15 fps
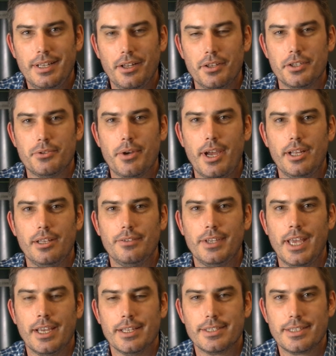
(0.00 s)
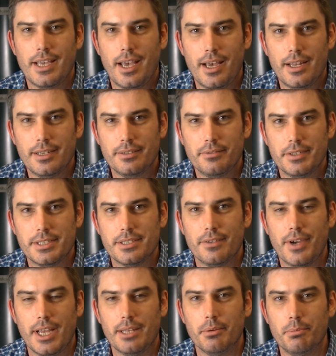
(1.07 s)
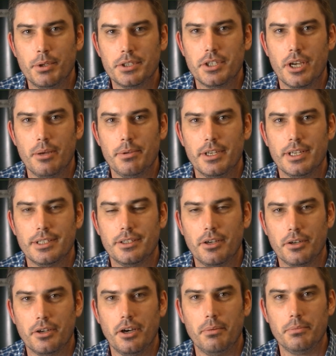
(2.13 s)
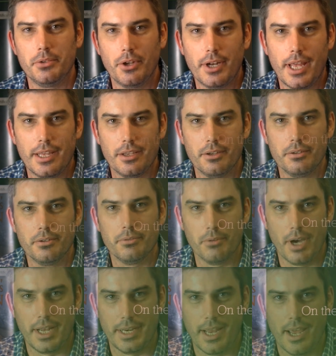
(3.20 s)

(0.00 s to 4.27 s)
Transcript: On the Trail of Genghis Khan, which is available at booktopia.com.au right